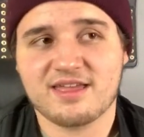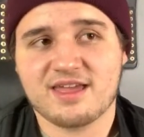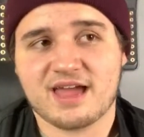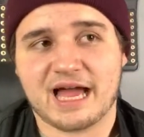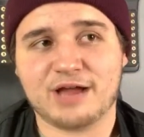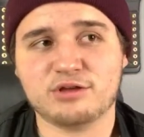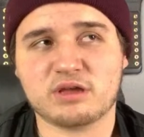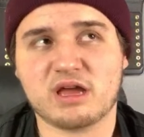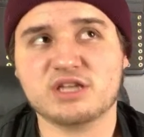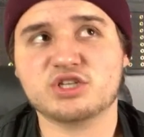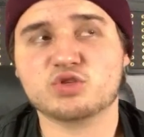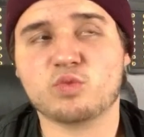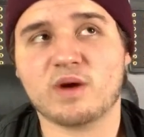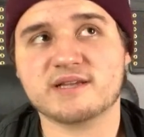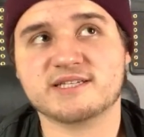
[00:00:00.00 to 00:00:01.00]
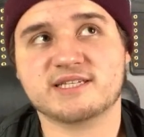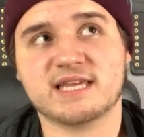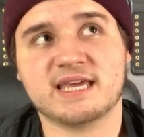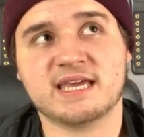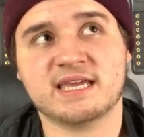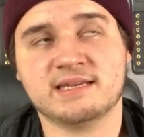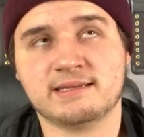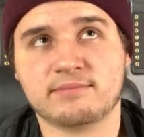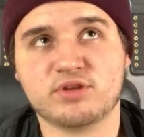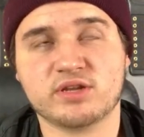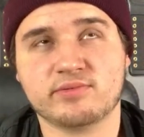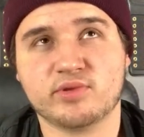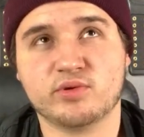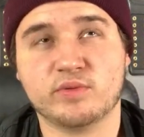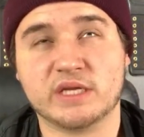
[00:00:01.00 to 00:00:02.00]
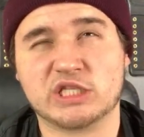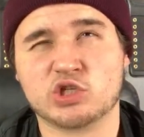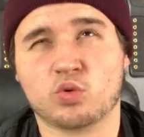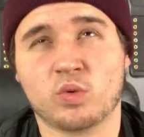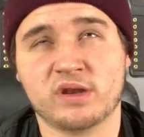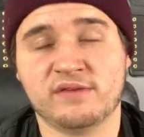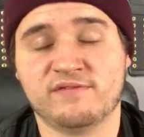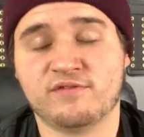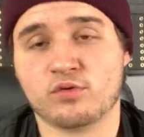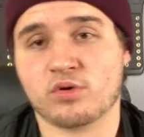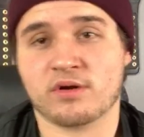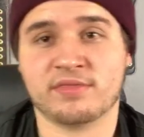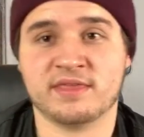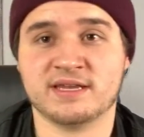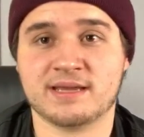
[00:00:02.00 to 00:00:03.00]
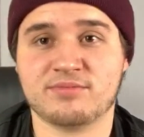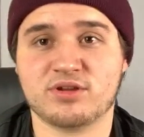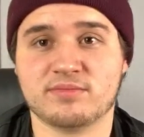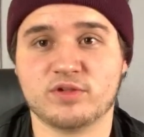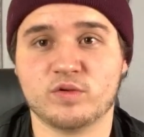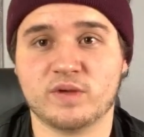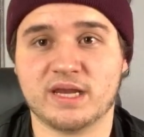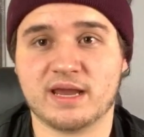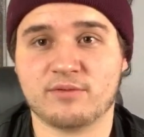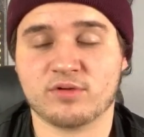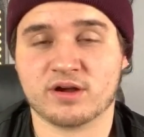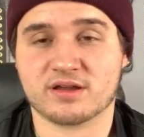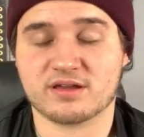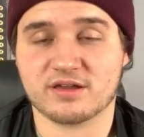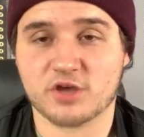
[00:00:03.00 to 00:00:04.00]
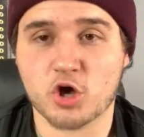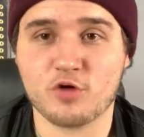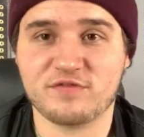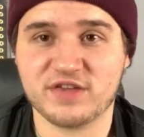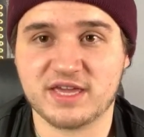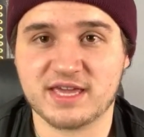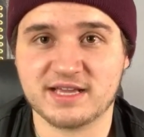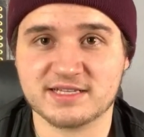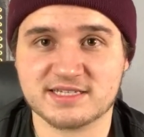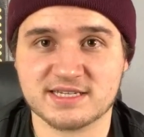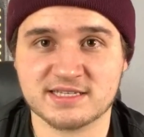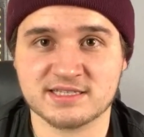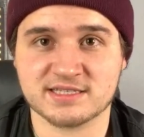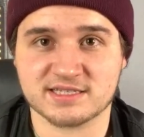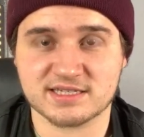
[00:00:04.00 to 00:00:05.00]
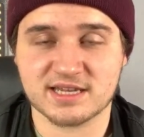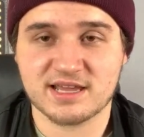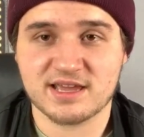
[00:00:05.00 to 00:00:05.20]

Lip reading: I just watched a WWE 24 on the WWE Network, Kofi Kingston's